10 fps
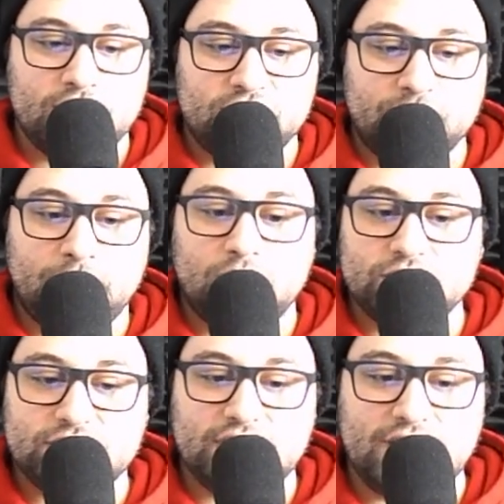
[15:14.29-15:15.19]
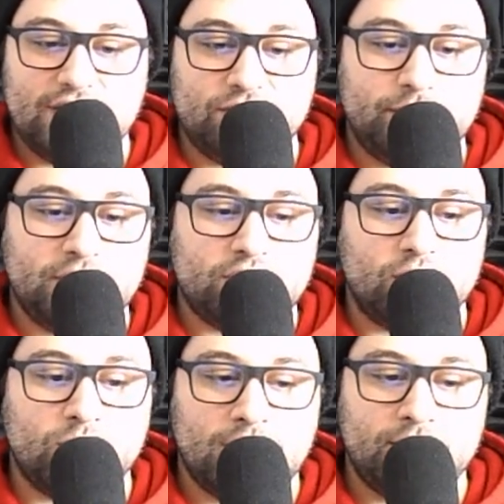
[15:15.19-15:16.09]
supposedly has been
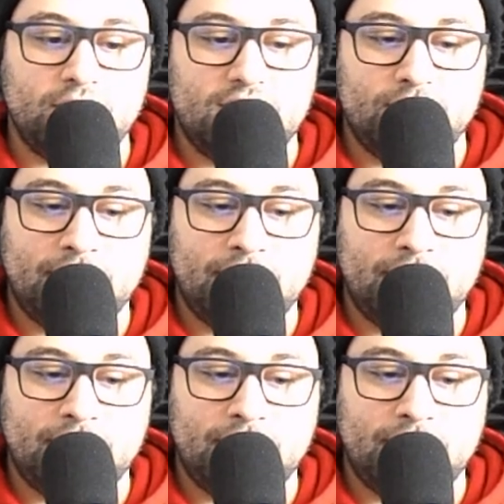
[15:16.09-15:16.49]
corroborated